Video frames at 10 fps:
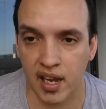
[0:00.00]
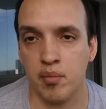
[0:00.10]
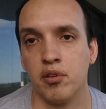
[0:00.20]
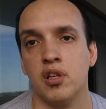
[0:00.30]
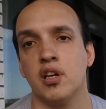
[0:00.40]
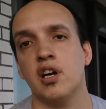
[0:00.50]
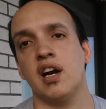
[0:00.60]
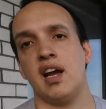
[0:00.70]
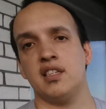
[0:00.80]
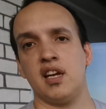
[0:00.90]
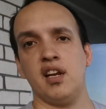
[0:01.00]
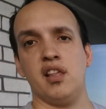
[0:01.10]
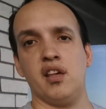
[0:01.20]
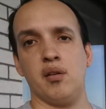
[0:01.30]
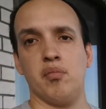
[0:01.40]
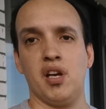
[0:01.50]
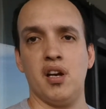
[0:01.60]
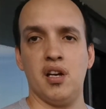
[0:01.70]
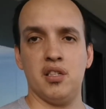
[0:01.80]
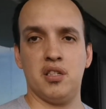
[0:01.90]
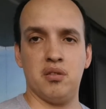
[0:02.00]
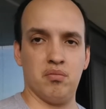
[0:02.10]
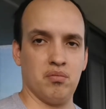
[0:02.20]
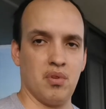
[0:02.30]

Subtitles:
label her as anything because